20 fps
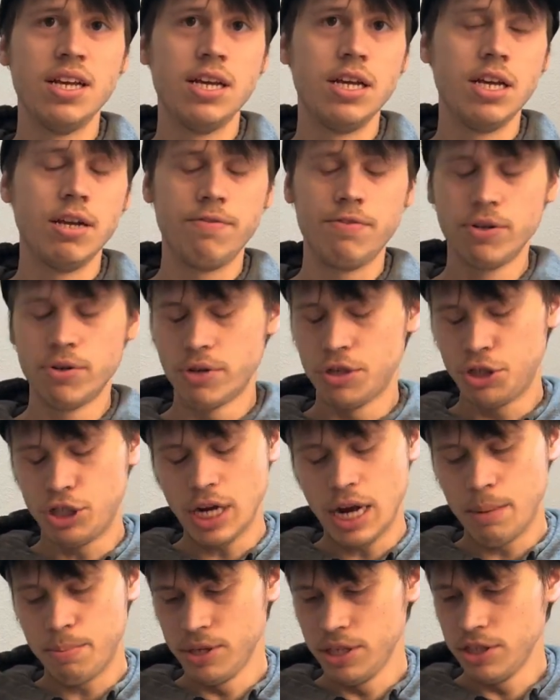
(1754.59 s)
If you're a
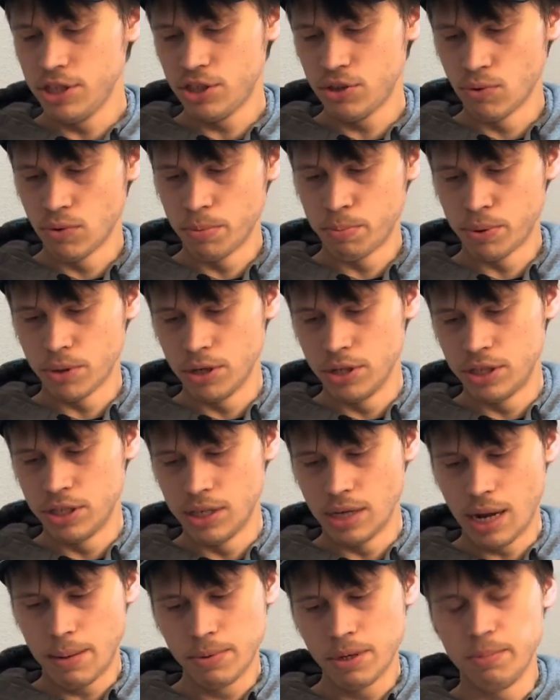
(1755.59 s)
Japanese sword
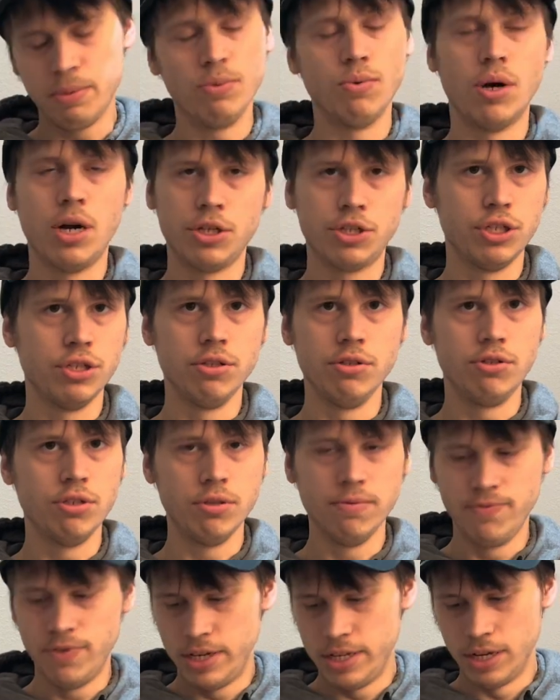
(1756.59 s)
person, I'm going to be watching
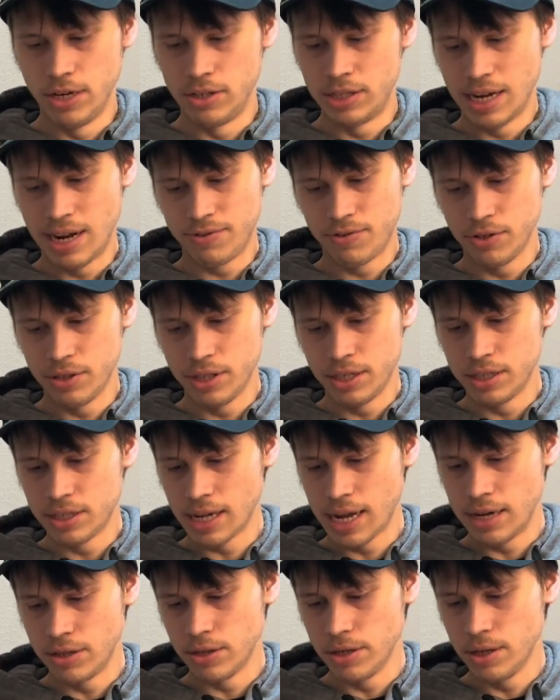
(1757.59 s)
YouTube videos after this,
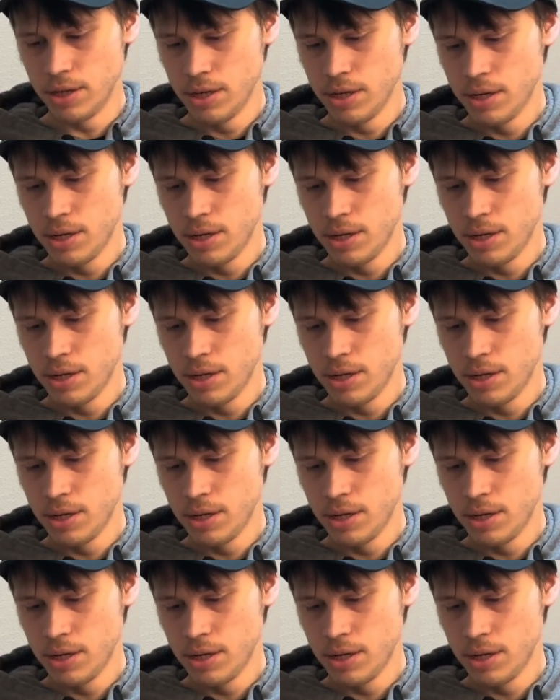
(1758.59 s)
how to